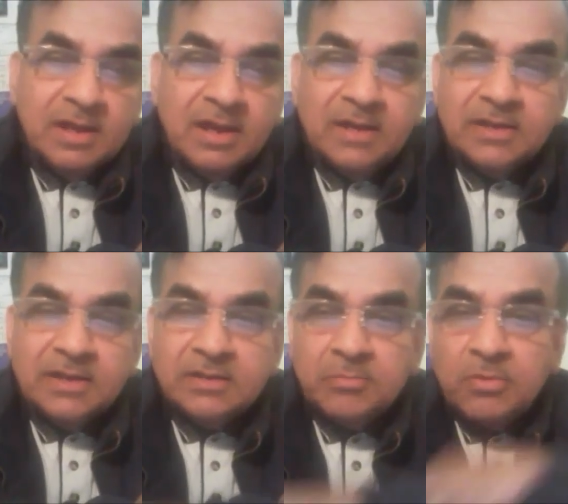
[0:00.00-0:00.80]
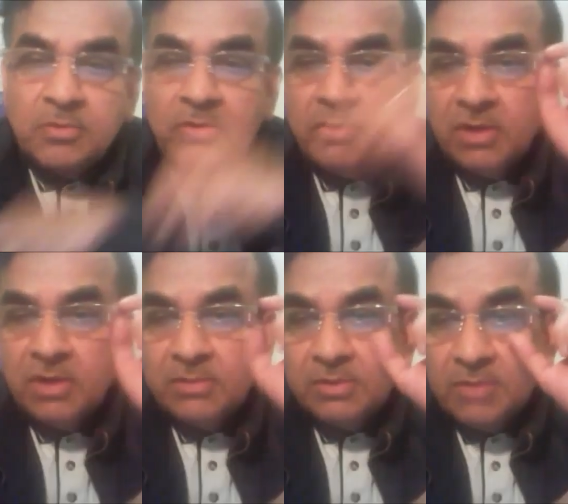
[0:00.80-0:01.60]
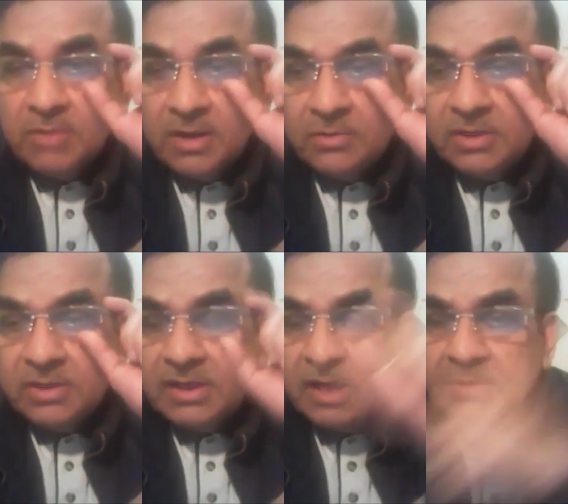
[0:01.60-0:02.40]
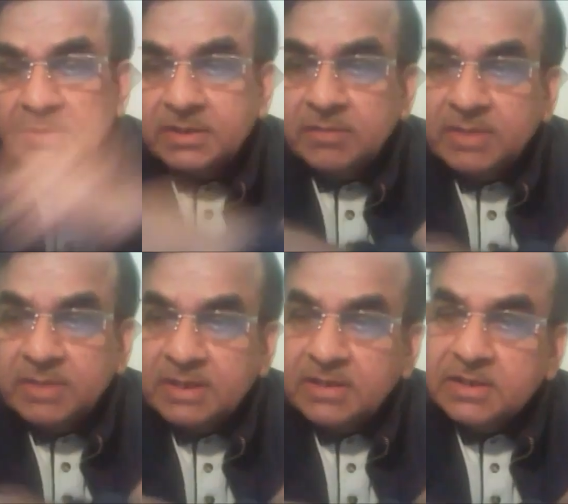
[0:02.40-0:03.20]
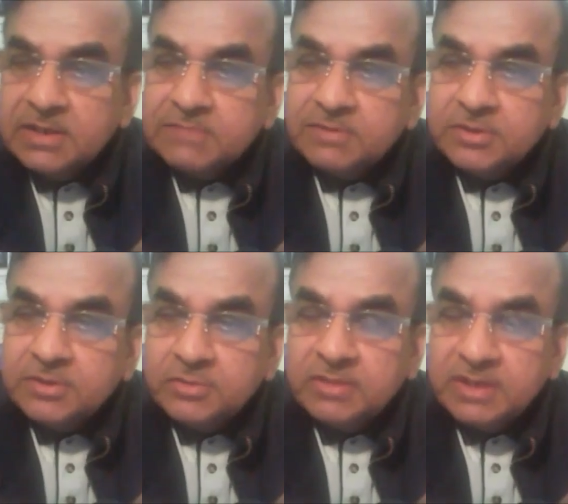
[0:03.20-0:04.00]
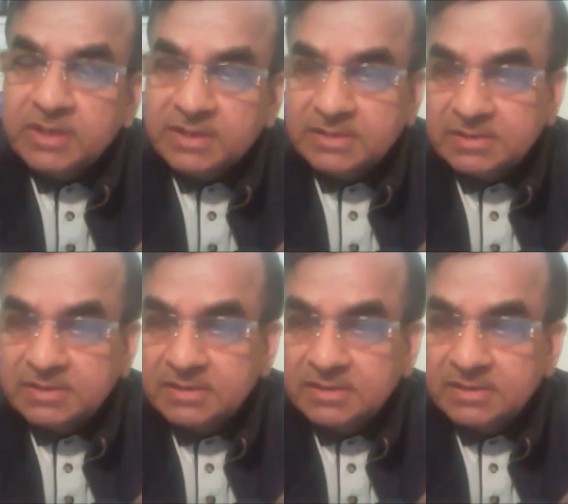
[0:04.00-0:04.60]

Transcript: and that the more of the world we inhabit, the better it is for the human race.